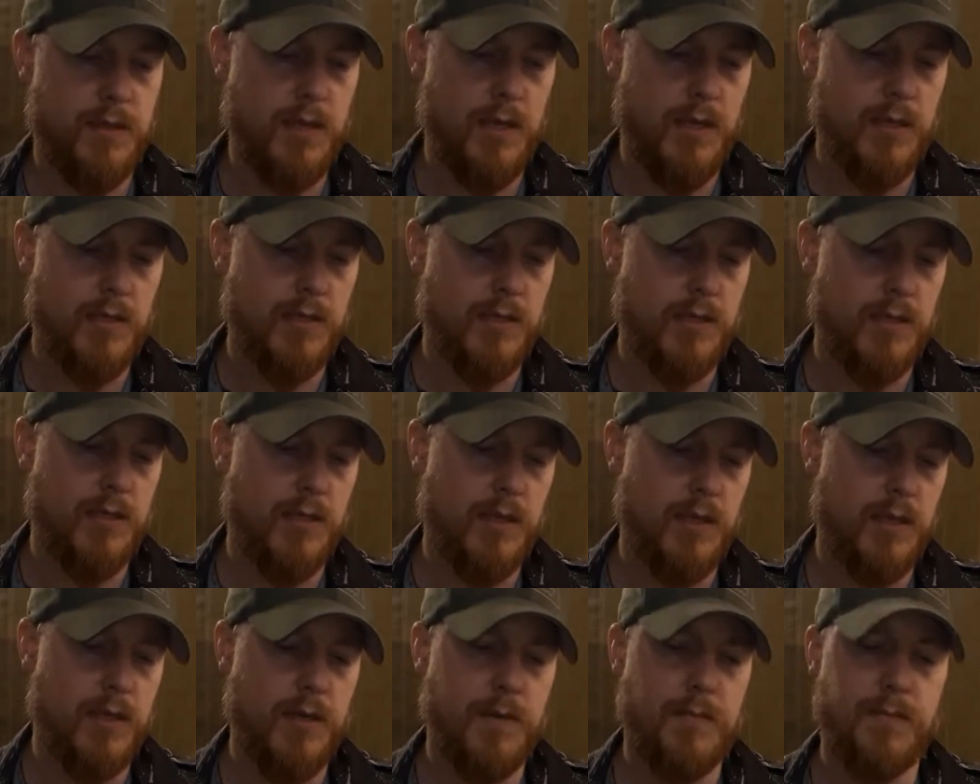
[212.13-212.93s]
There's
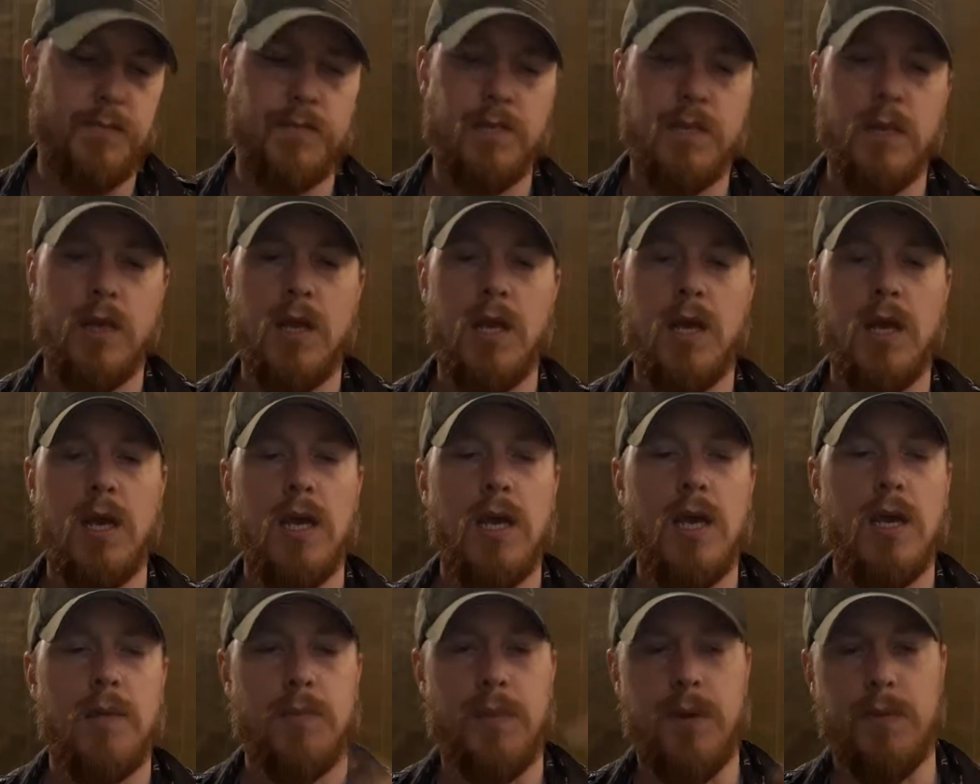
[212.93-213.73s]
a
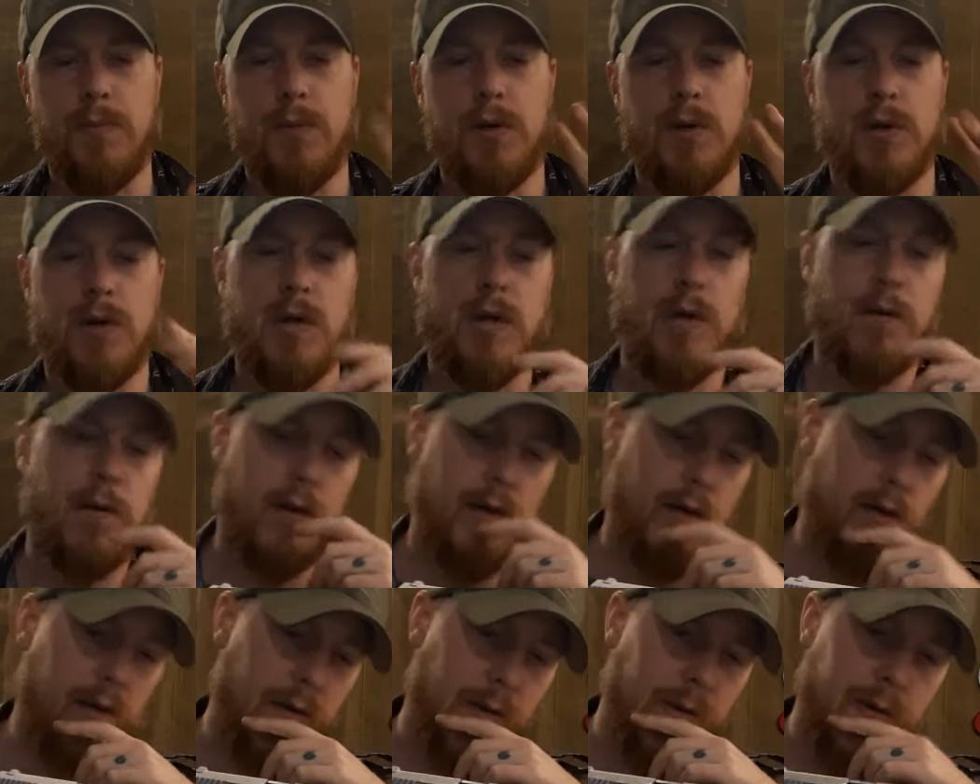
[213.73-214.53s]
bit more going
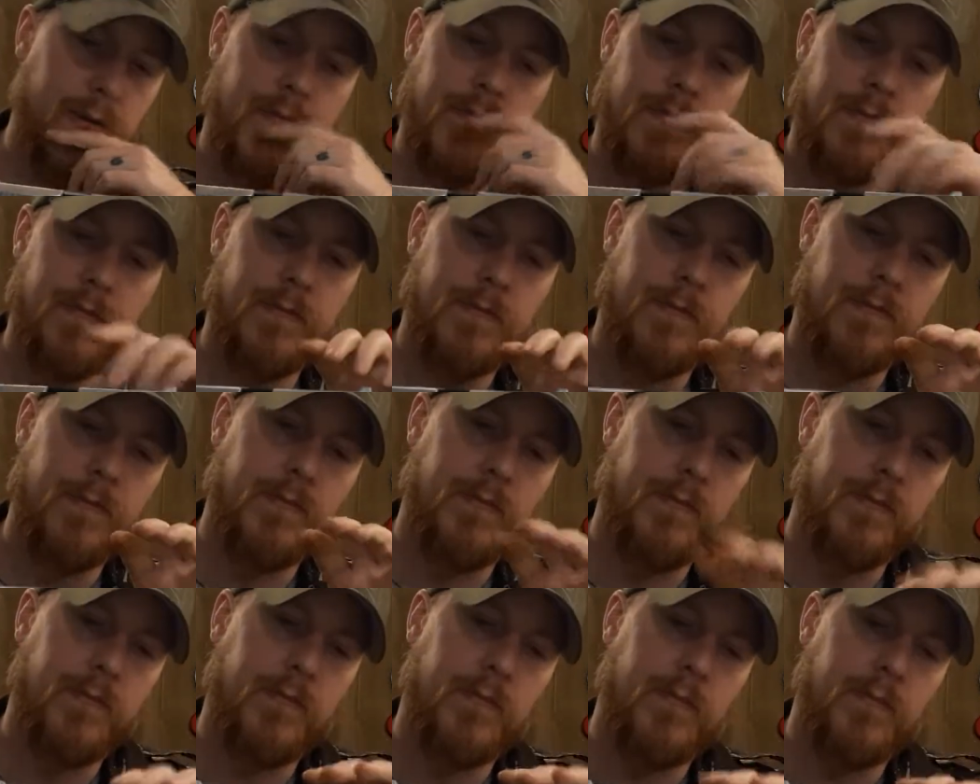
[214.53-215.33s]
on
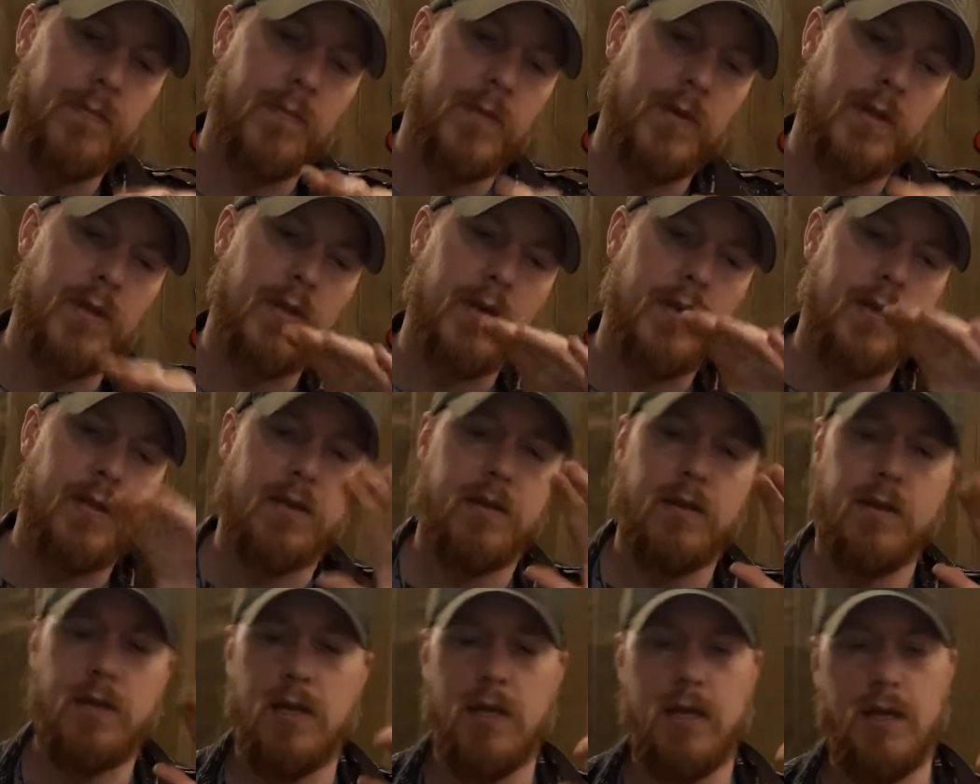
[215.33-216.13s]

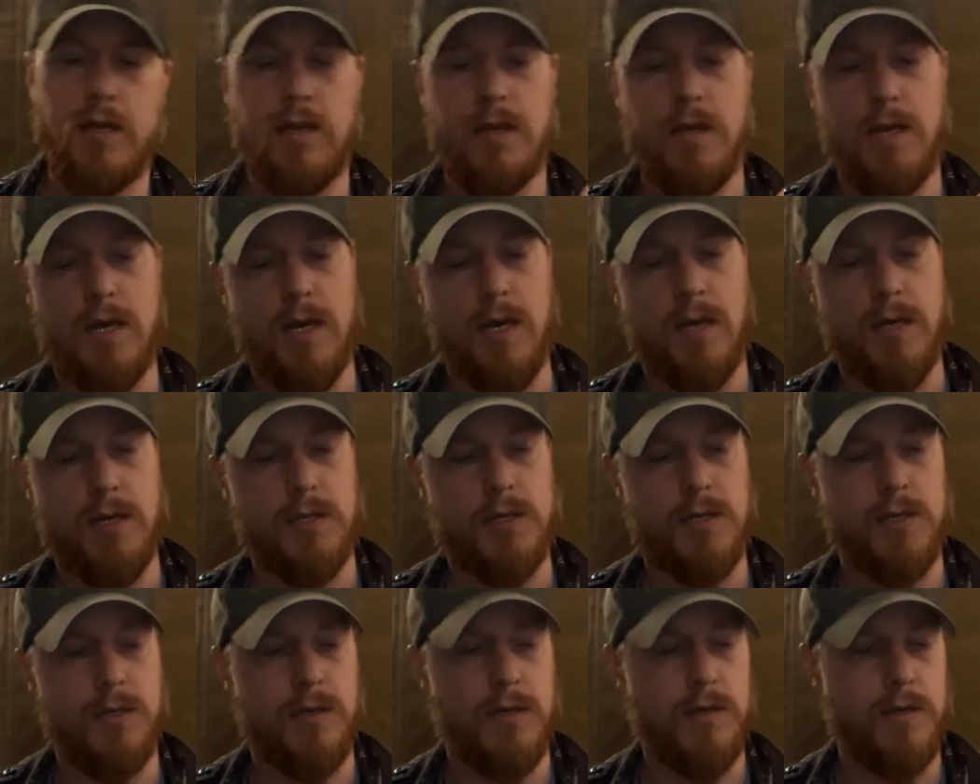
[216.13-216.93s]
within the
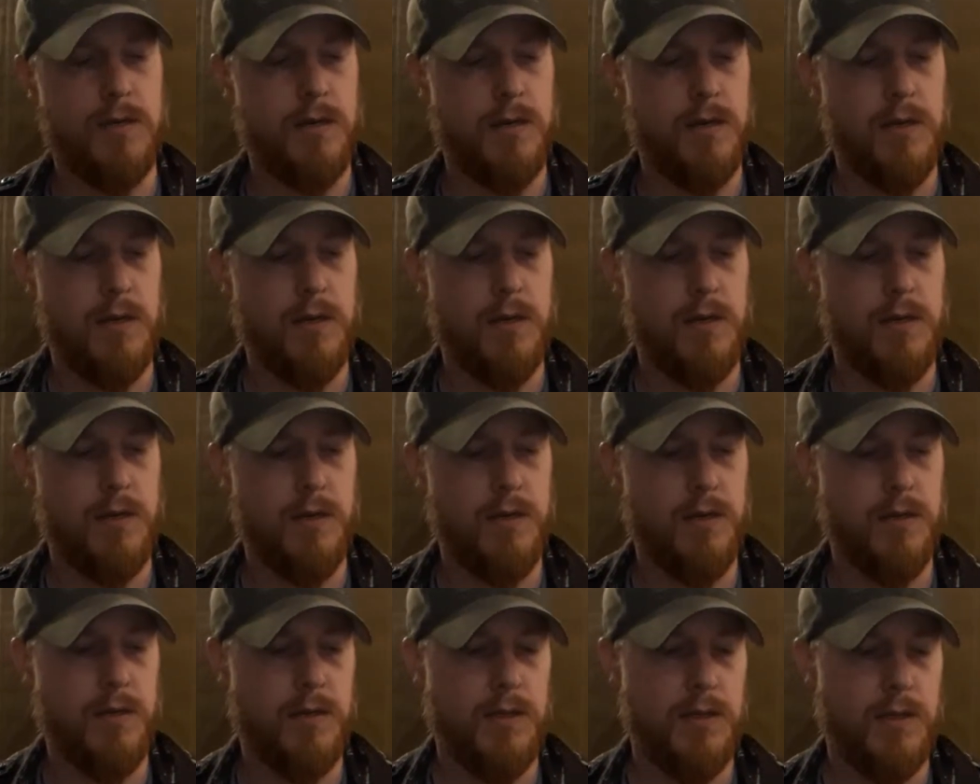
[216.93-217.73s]
action
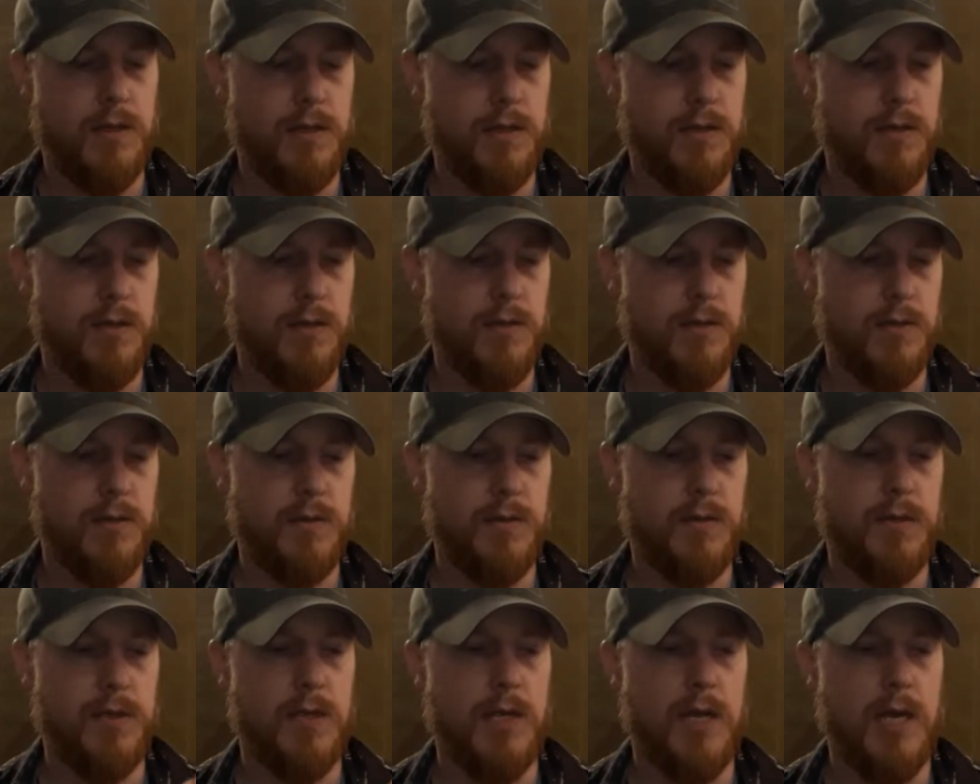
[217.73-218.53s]
on these
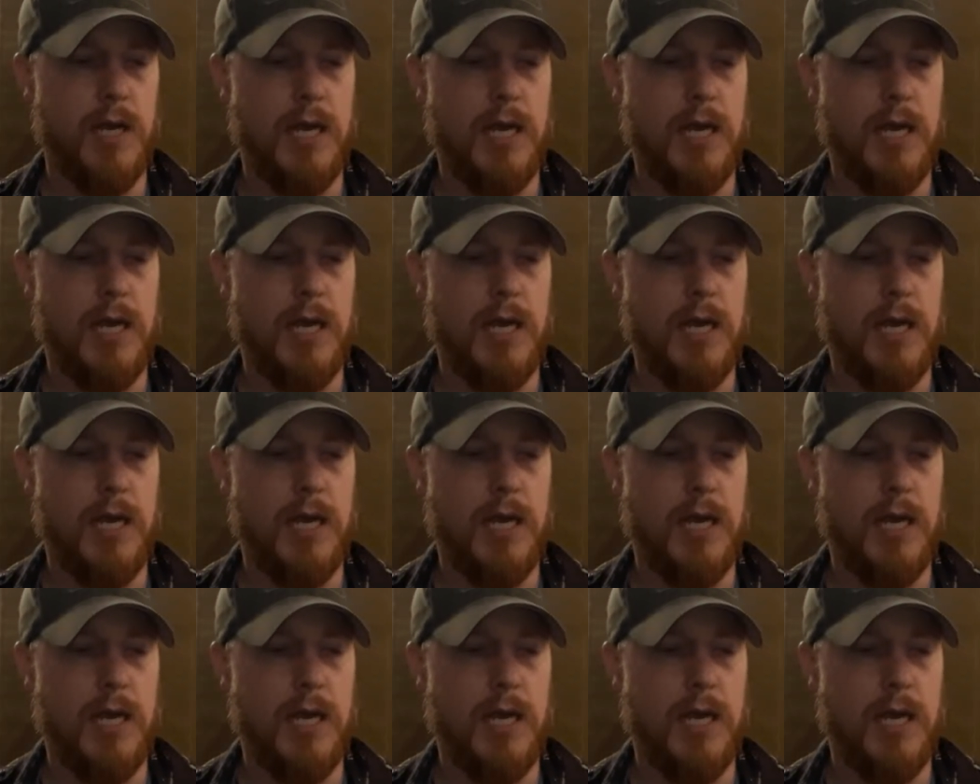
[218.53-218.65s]
guns.